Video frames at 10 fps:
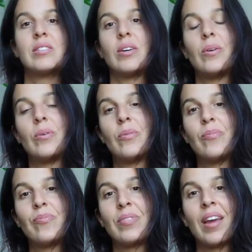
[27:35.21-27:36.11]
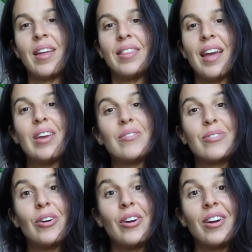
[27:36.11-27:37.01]
So
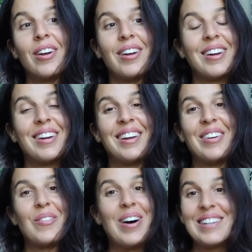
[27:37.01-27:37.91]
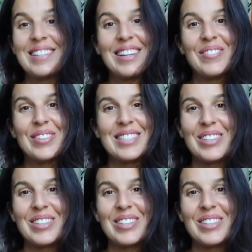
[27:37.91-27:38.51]
thank you for watching.